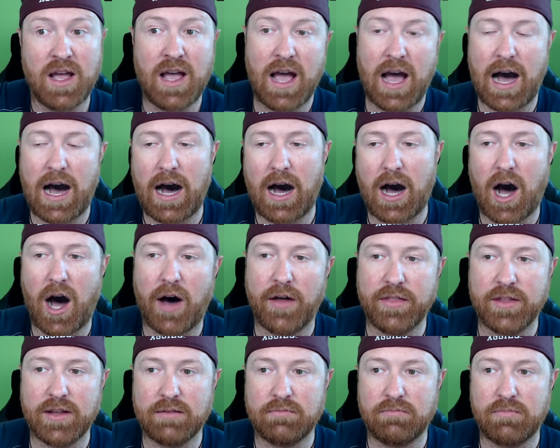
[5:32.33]
On
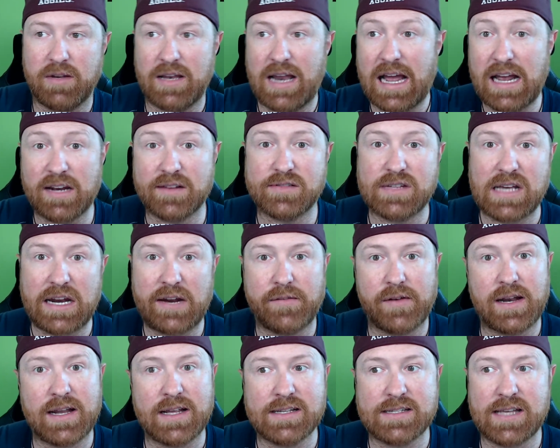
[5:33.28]
the negative side of it
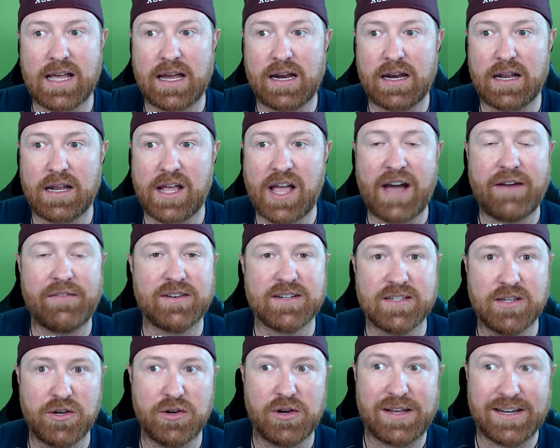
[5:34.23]
is that
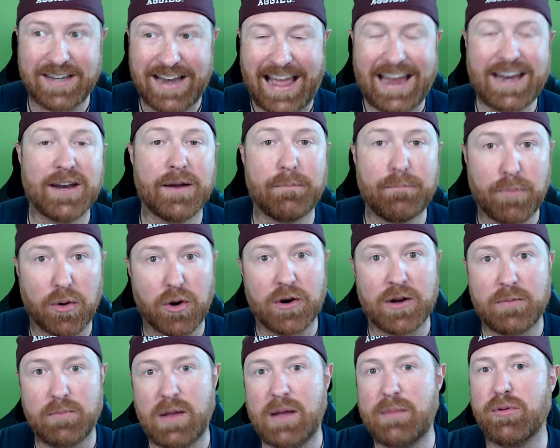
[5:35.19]
you can end up
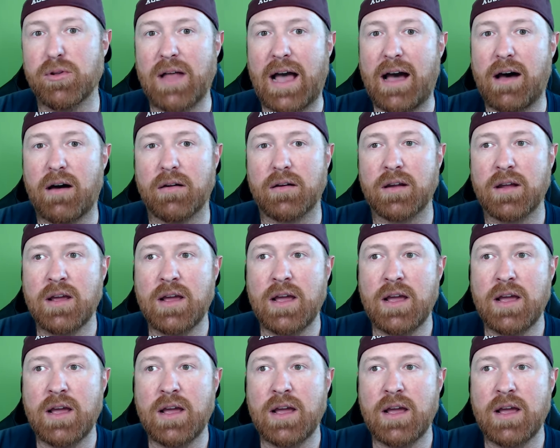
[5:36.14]
burning people out.